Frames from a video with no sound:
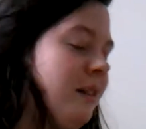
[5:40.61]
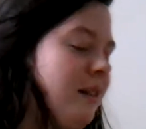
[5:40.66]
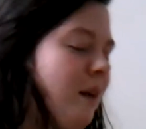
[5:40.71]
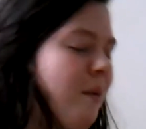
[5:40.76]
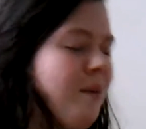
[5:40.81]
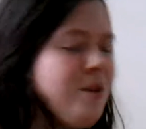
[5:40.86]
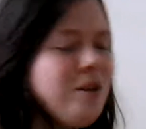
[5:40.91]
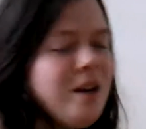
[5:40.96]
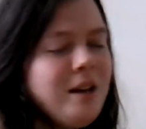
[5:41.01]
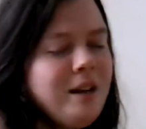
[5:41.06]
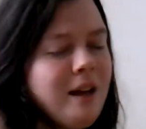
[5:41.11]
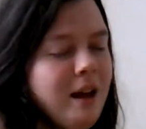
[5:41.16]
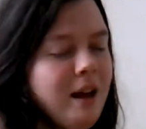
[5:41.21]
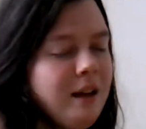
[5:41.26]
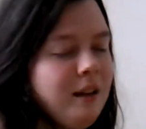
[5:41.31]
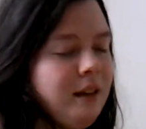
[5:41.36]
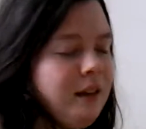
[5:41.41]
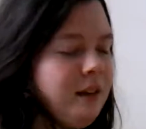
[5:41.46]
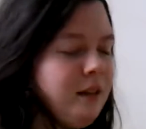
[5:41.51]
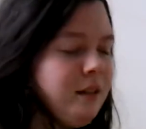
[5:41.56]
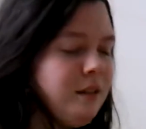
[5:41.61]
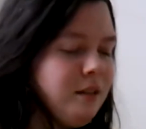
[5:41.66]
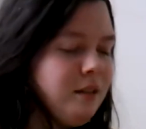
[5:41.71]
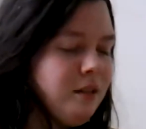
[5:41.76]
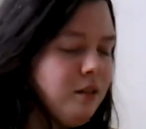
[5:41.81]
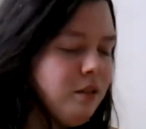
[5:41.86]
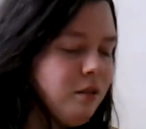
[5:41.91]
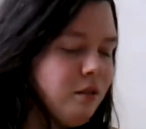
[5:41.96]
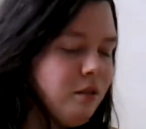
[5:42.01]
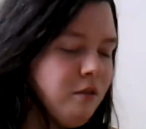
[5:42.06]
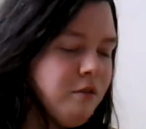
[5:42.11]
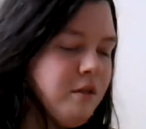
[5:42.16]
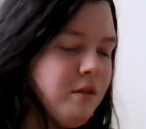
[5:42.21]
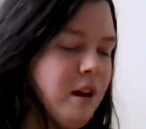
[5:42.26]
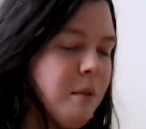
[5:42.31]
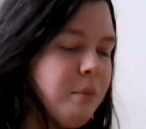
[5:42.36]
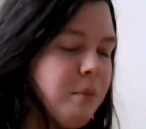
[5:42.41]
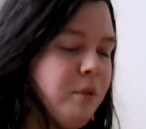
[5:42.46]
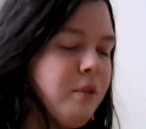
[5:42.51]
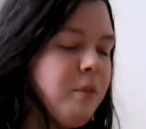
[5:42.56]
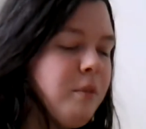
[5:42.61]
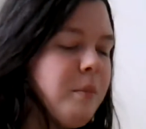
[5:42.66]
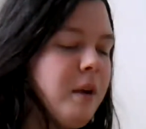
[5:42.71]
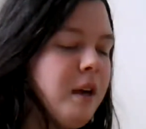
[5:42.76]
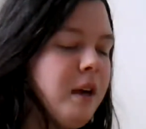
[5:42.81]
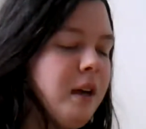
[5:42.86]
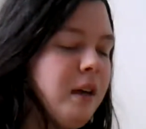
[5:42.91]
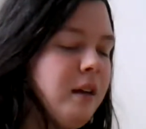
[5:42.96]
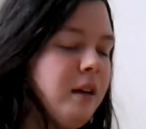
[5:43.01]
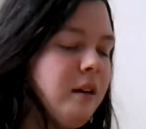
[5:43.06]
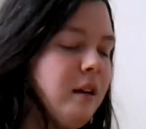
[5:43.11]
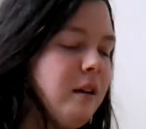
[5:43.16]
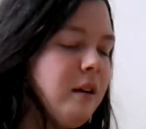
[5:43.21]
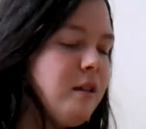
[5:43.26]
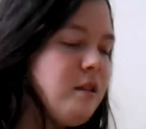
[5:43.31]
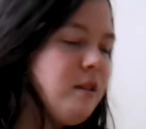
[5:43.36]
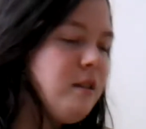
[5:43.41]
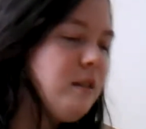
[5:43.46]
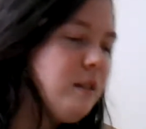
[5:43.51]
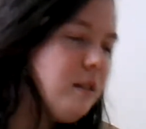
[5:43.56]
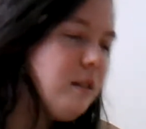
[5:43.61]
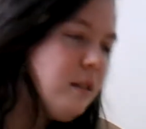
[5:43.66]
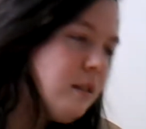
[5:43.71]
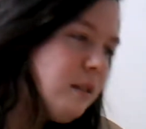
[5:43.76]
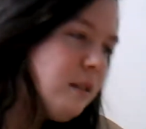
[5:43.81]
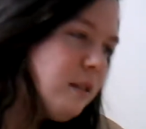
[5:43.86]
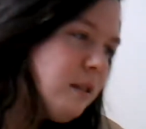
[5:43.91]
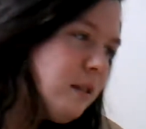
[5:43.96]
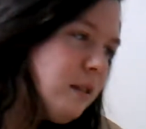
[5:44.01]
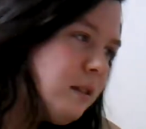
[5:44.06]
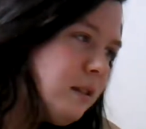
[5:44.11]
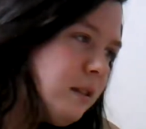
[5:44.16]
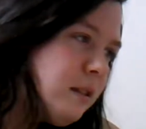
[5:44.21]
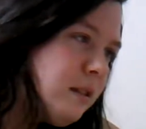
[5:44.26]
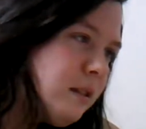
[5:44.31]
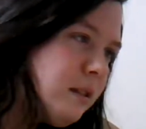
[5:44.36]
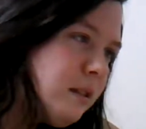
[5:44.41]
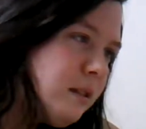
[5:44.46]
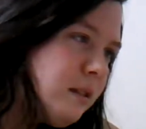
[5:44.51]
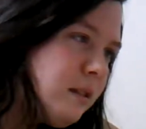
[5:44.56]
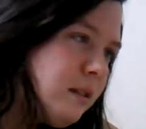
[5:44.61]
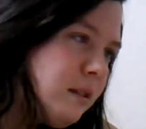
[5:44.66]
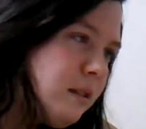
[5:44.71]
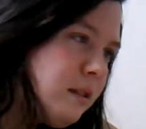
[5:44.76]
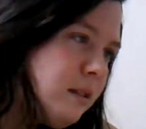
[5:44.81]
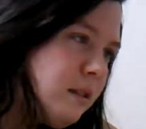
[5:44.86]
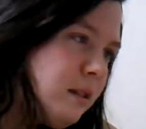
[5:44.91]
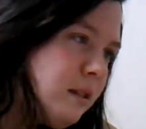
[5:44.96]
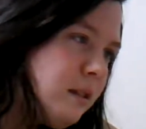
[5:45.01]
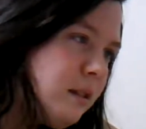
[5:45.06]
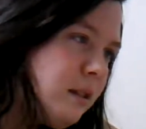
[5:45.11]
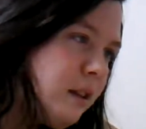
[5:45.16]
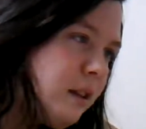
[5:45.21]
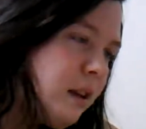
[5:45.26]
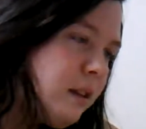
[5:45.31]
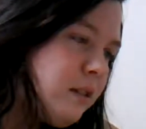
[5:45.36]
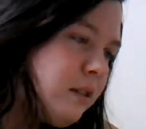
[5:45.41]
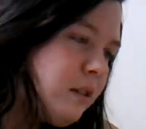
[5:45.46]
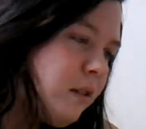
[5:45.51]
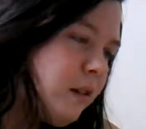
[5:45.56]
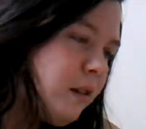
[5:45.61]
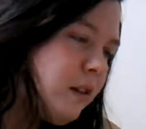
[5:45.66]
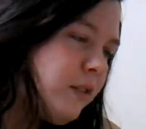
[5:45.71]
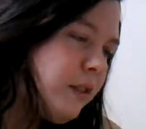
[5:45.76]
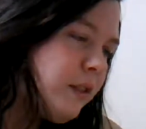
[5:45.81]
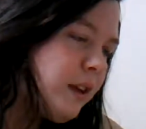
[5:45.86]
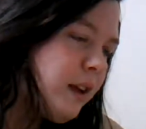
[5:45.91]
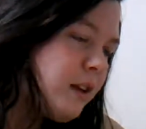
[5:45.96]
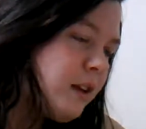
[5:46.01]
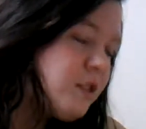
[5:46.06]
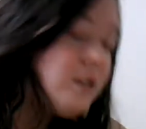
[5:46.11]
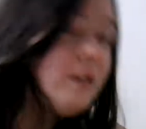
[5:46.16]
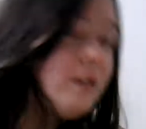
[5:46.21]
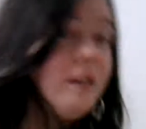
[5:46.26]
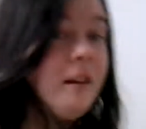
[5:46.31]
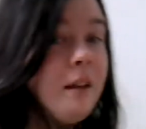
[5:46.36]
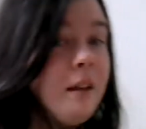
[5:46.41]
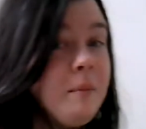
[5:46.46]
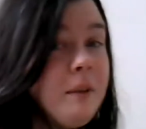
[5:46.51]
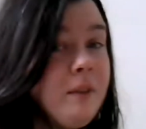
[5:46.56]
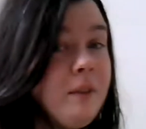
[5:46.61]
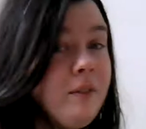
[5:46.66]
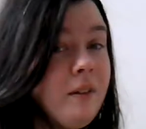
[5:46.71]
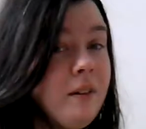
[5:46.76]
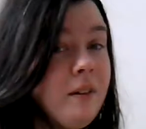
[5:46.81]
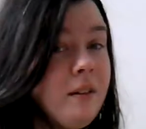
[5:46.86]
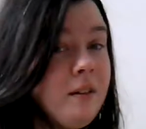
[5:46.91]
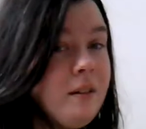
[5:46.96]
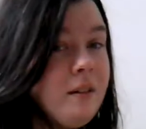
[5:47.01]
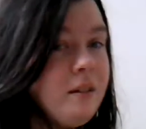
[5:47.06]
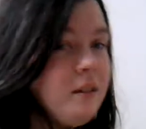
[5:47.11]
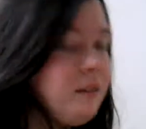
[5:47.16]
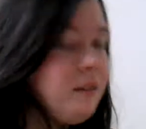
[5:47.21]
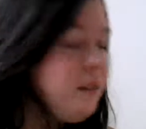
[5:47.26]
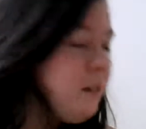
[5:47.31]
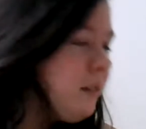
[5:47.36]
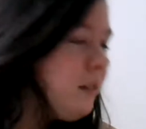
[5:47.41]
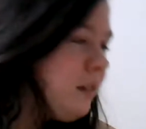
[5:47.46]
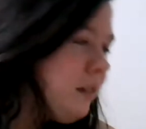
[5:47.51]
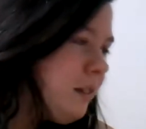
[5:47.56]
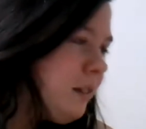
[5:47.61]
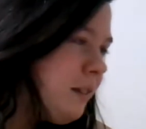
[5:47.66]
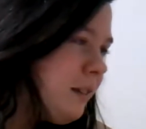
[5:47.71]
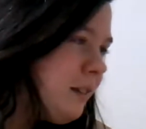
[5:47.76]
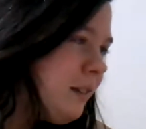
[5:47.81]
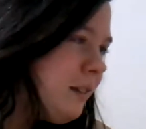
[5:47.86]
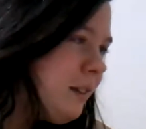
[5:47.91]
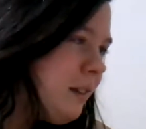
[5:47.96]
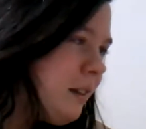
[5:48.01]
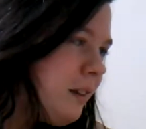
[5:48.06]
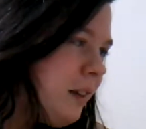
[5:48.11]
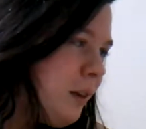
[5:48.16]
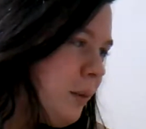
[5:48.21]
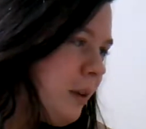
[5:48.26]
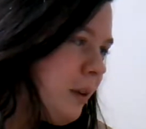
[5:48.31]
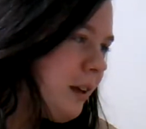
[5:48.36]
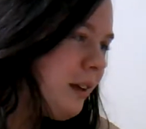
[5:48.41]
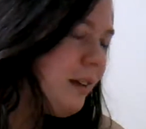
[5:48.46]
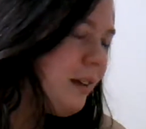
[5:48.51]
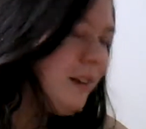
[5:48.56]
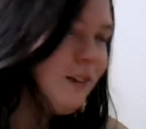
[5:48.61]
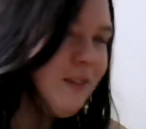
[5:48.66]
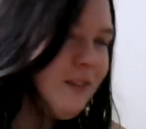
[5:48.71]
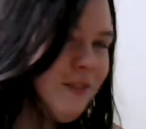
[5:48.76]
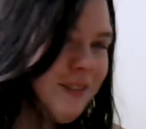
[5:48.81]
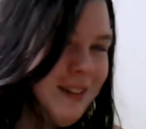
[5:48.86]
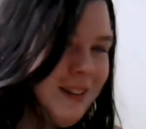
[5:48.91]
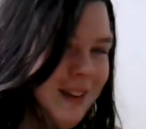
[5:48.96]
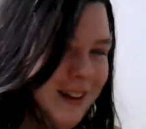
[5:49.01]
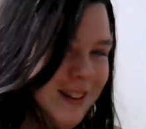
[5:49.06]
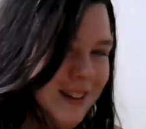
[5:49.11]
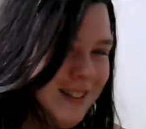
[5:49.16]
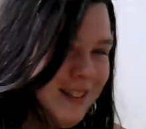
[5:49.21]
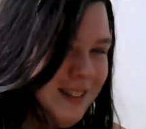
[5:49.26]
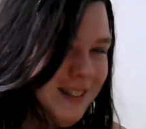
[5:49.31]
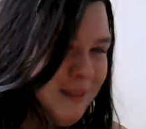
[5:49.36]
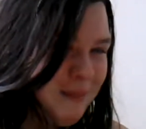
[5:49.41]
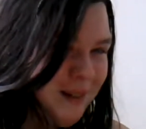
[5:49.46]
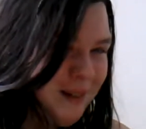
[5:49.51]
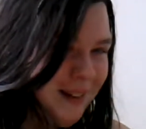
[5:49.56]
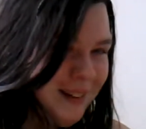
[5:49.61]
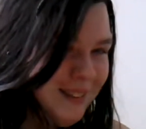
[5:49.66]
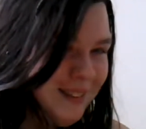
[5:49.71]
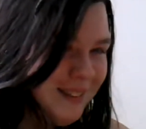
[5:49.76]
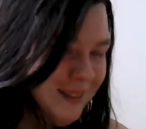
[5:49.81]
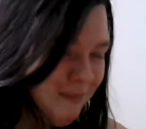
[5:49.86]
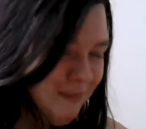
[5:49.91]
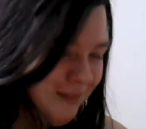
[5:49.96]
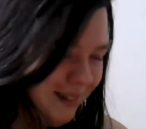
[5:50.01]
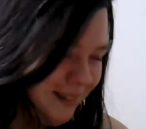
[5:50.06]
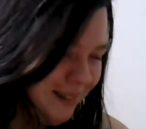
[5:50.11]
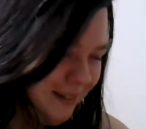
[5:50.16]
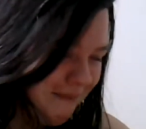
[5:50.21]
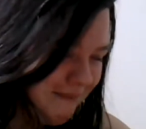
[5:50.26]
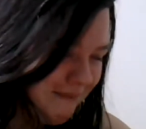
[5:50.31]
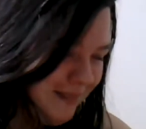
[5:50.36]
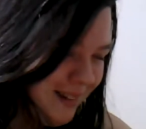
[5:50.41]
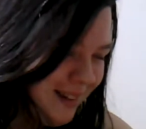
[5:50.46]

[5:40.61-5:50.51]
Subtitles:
I wish I had like a crap load of money and I'd just let us go on a vacation. That'd be fun. Anyone got any good vacation spots? Hit me up.